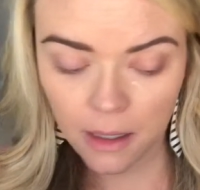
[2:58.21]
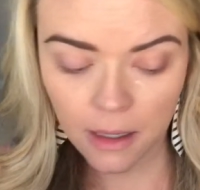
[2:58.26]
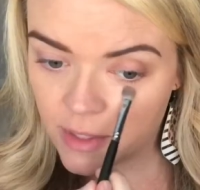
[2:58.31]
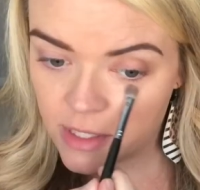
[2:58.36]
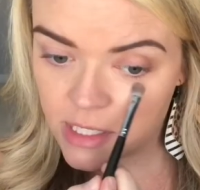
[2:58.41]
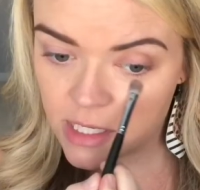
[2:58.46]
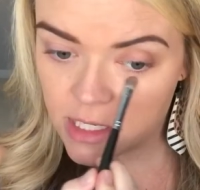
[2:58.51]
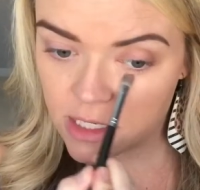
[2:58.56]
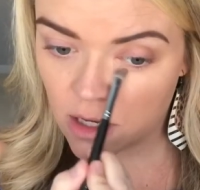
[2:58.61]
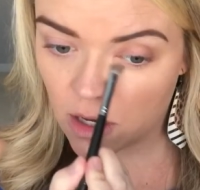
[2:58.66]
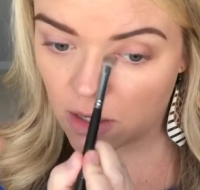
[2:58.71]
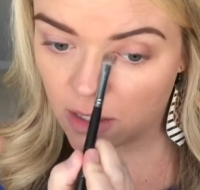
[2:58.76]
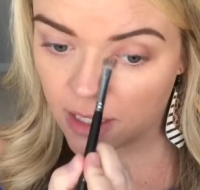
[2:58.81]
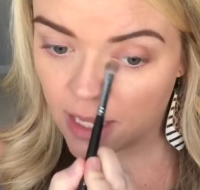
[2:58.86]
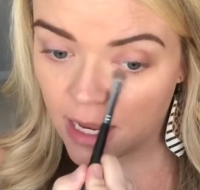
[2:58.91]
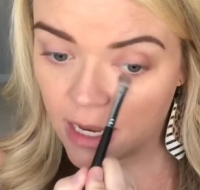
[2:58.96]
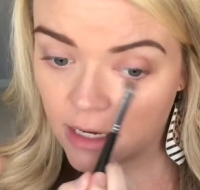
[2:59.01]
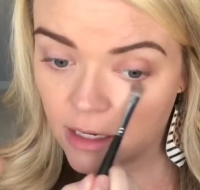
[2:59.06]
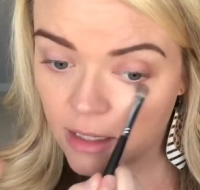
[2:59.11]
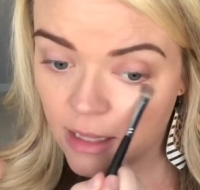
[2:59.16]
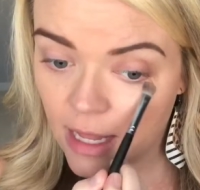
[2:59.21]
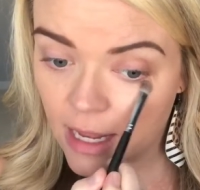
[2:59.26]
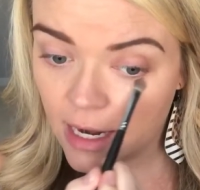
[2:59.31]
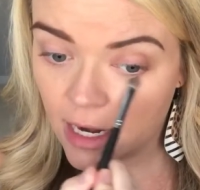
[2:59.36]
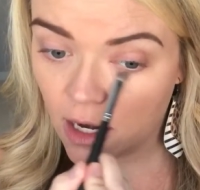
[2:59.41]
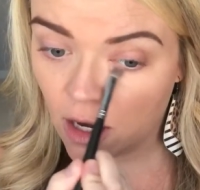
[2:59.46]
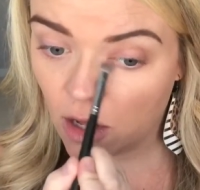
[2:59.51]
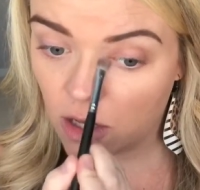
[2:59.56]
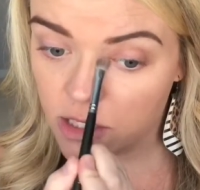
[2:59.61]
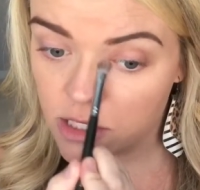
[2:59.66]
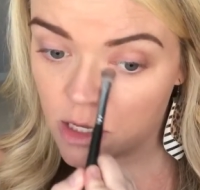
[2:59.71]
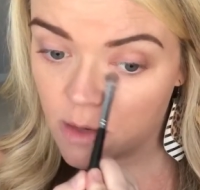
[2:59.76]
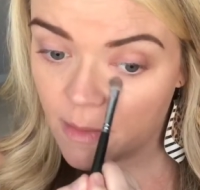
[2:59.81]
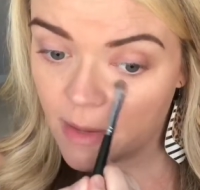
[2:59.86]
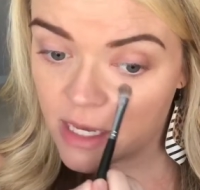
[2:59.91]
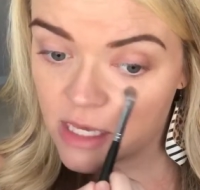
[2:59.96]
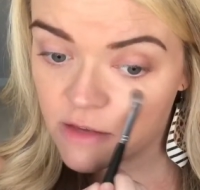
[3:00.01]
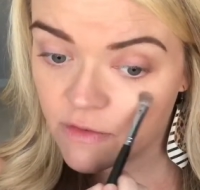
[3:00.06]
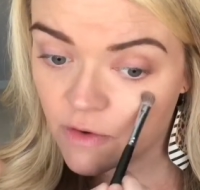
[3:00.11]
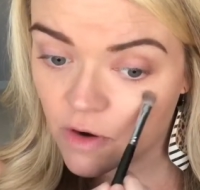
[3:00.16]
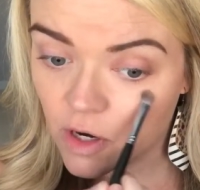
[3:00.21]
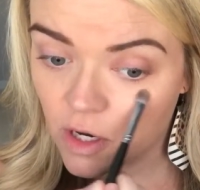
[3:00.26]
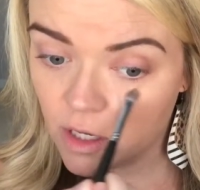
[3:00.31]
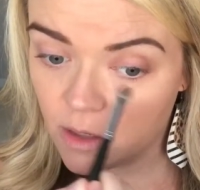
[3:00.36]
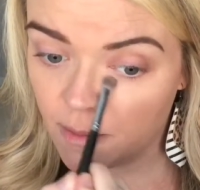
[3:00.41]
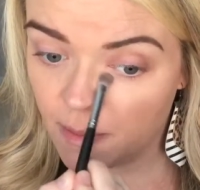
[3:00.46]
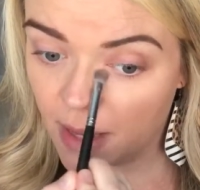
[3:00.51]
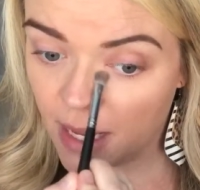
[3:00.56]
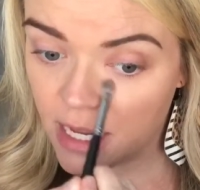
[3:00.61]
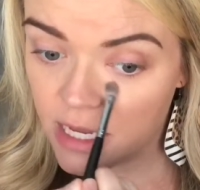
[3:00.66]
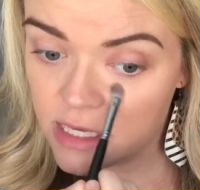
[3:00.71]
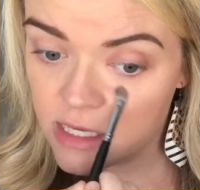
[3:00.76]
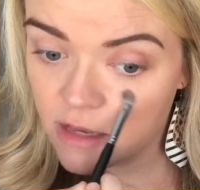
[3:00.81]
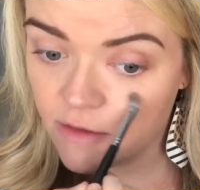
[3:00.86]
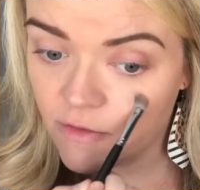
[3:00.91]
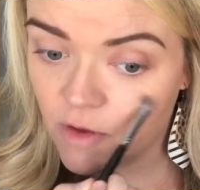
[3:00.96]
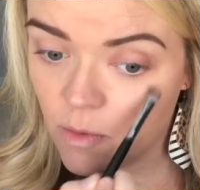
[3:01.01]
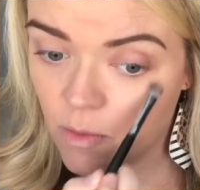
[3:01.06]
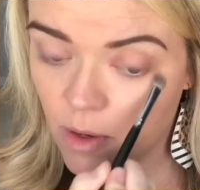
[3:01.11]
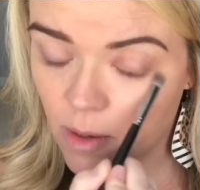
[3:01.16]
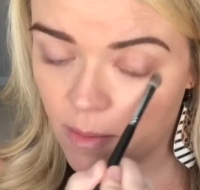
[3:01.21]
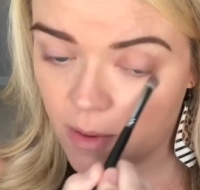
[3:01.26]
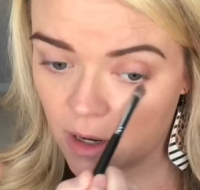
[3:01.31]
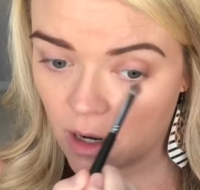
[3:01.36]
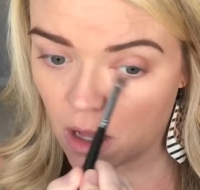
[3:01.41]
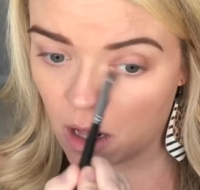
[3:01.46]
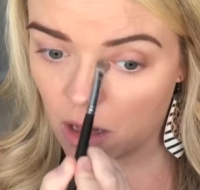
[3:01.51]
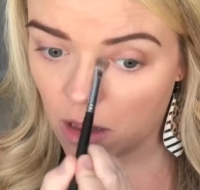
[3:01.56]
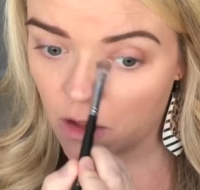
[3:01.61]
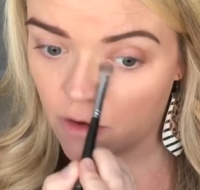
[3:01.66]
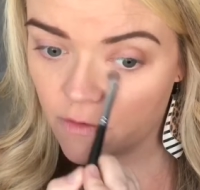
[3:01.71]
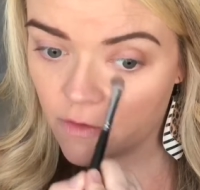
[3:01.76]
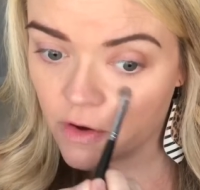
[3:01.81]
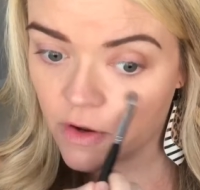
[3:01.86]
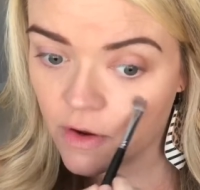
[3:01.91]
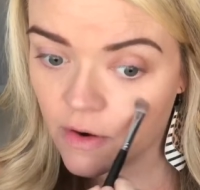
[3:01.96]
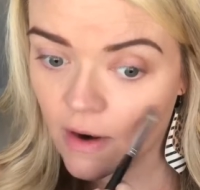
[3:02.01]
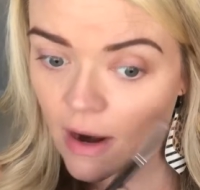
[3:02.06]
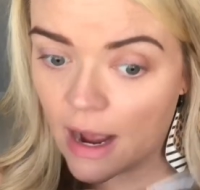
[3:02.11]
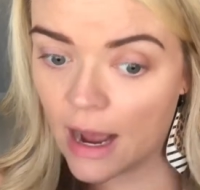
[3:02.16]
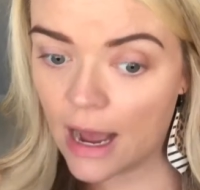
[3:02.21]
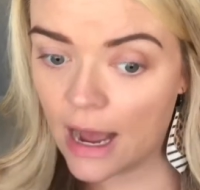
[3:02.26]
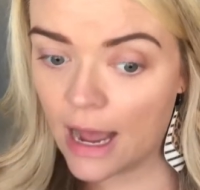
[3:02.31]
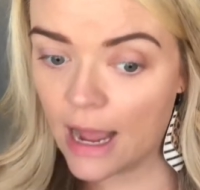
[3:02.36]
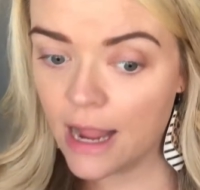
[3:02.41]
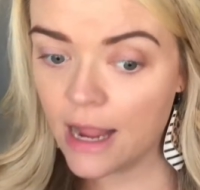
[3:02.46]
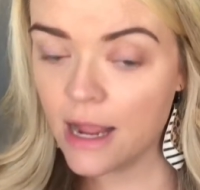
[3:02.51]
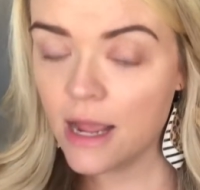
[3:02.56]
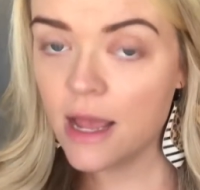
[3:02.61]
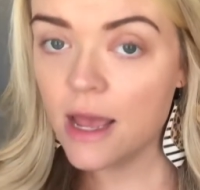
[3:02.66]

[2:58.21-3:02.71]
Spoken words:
This is called Candlelight. It also makes for a good base if you want to it all over your eye.